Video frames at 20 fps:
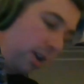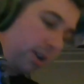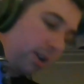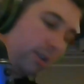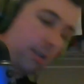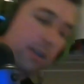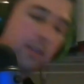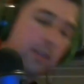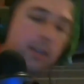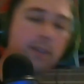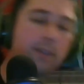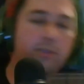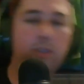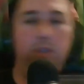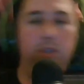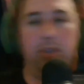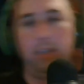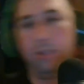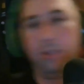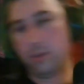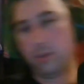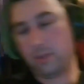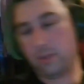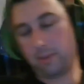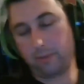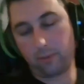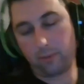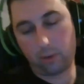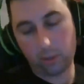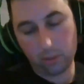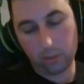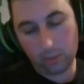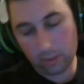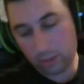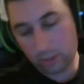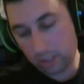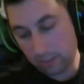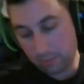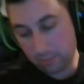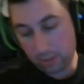are, I think I've showed you these ones before as
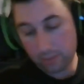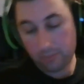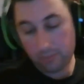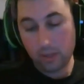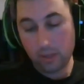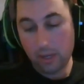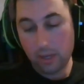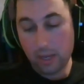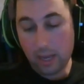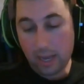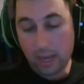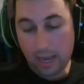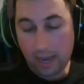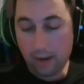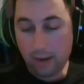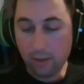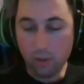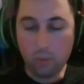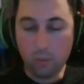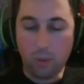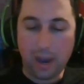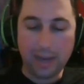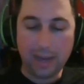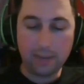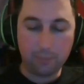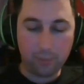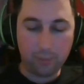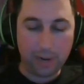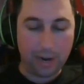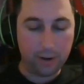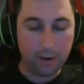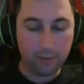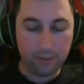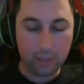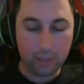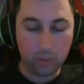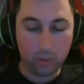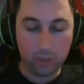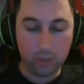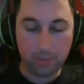well, John, but I don't know why I'm proud of
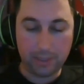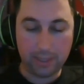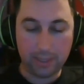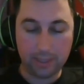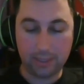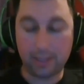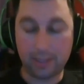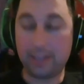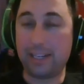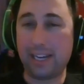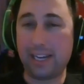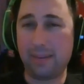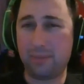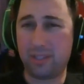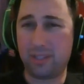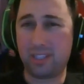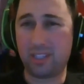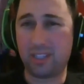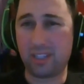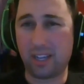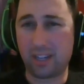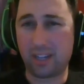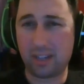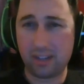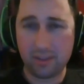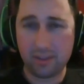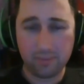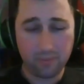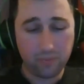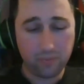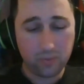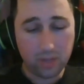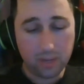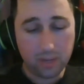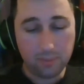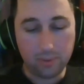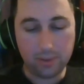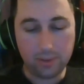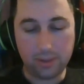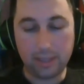these ones because the games suck,
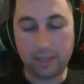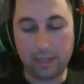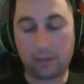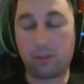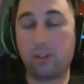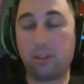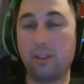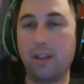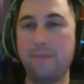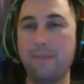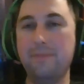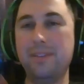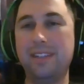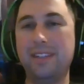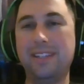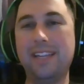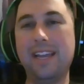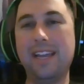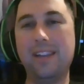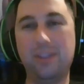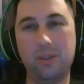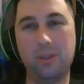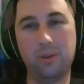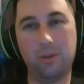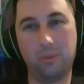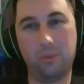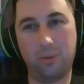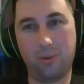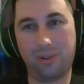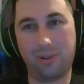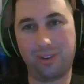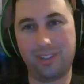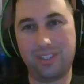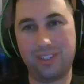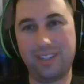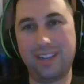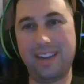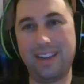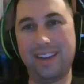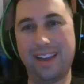but they're Club Nintendo awards.